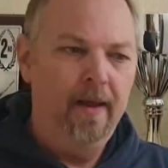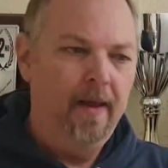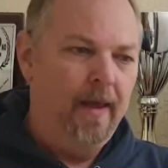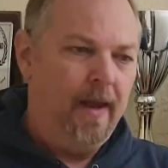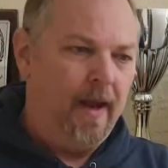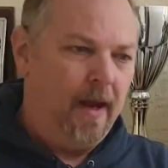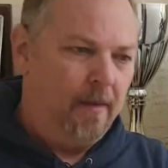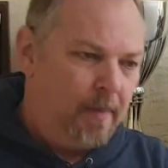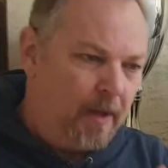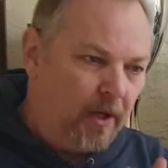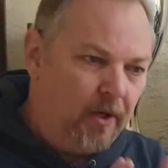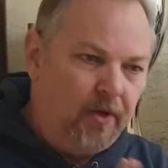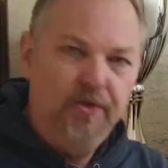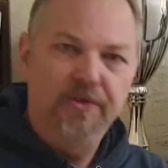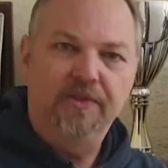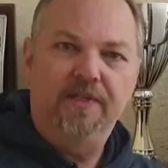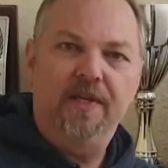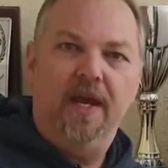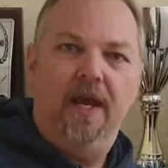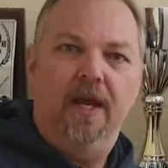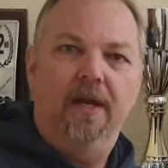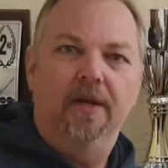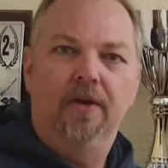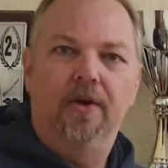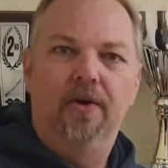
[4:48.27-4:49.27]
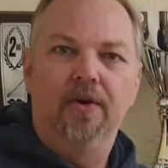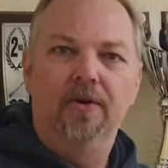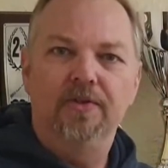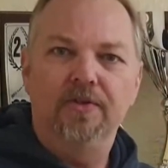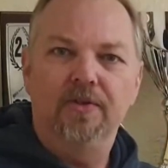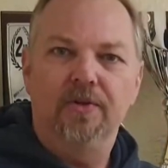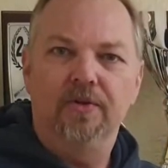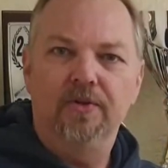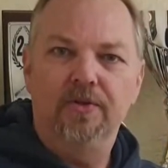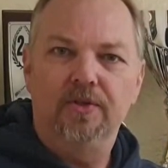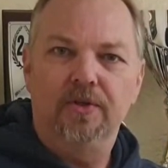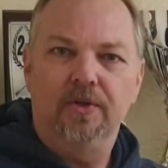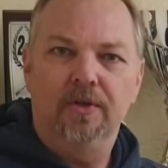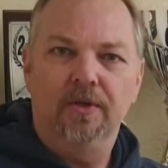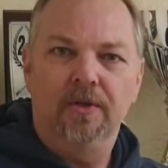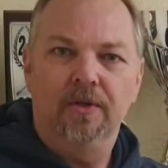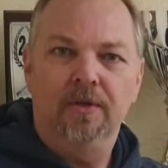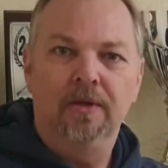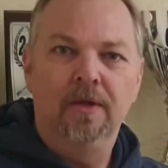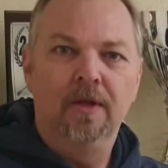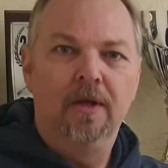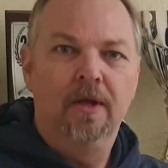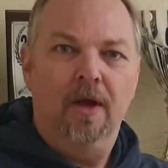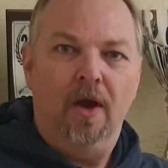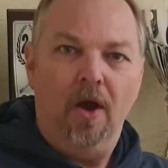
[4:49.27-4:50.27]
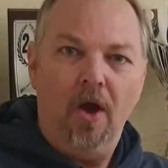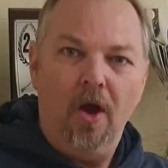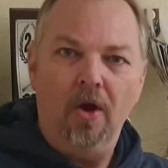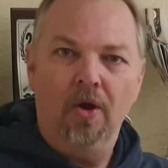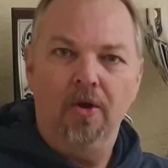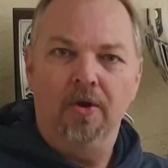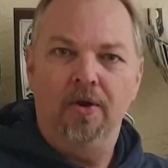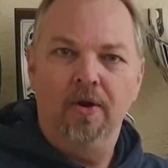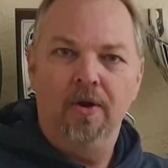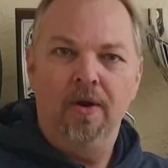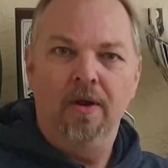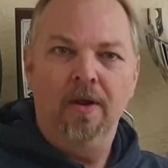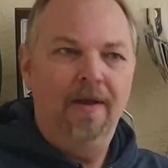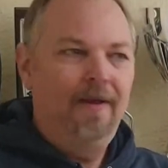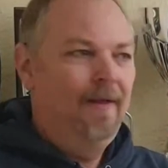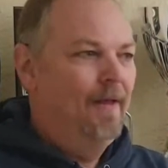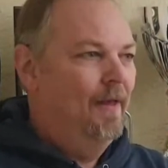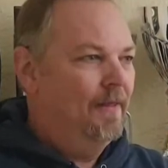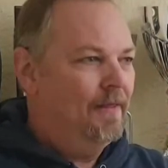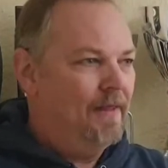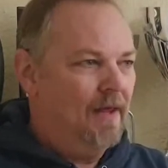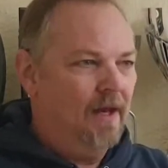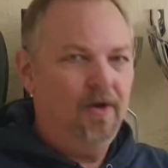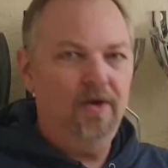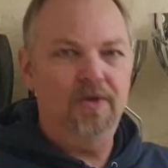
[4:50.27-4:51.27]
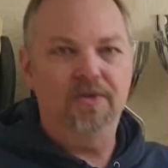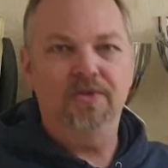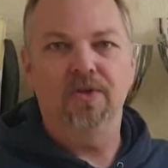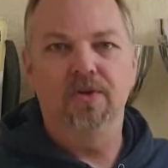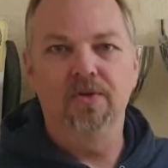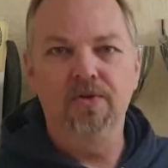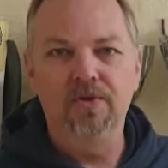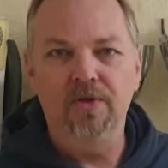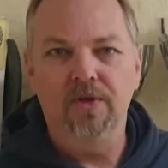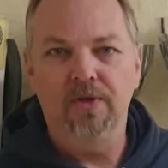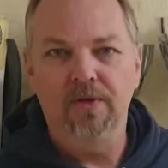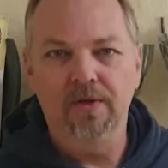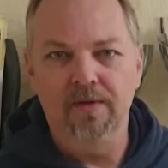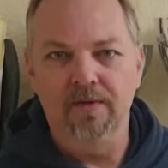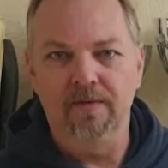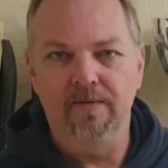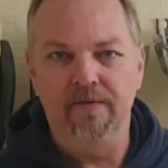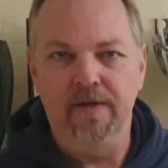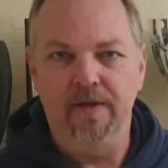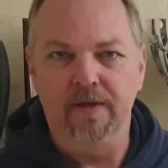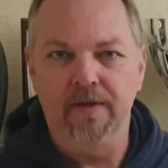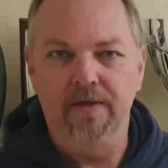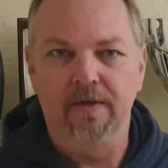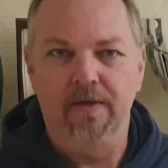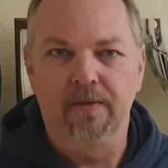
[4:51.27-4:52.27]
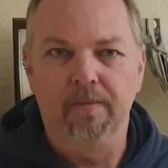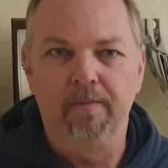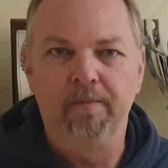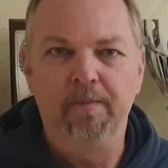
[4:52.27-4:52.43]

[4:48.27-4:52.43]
and because they had cruise control on, they lost control of the vehicle.